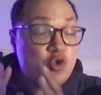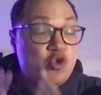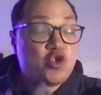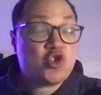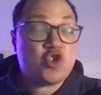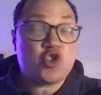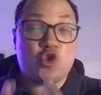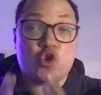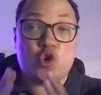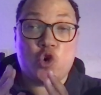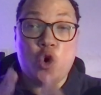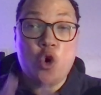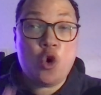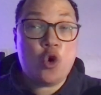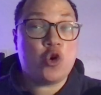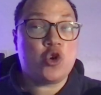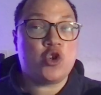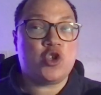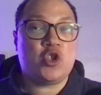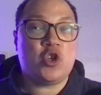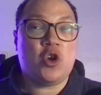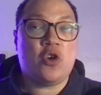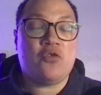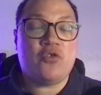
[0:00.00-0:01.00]

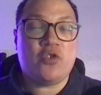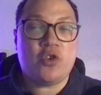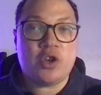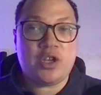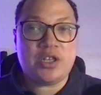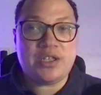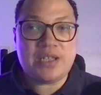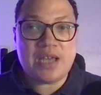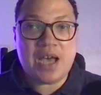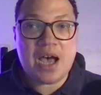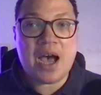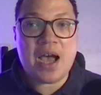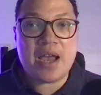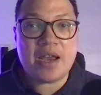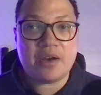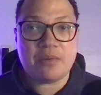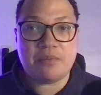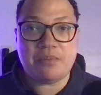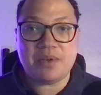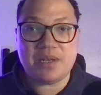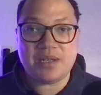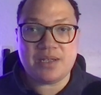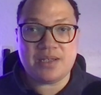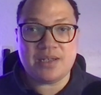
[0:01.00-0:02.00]
course of your entire
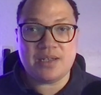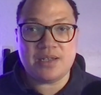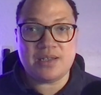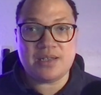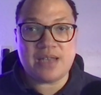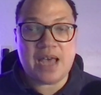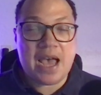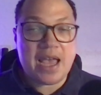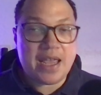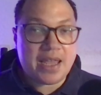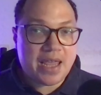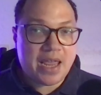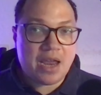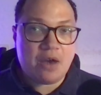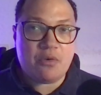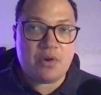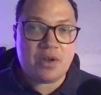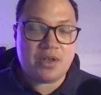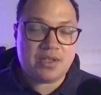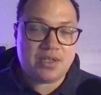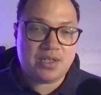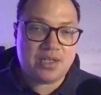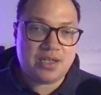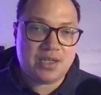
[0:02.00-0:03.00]
business, I
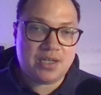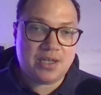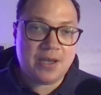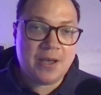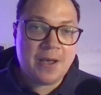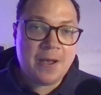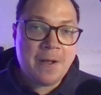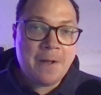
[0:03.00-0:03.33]
guarantee.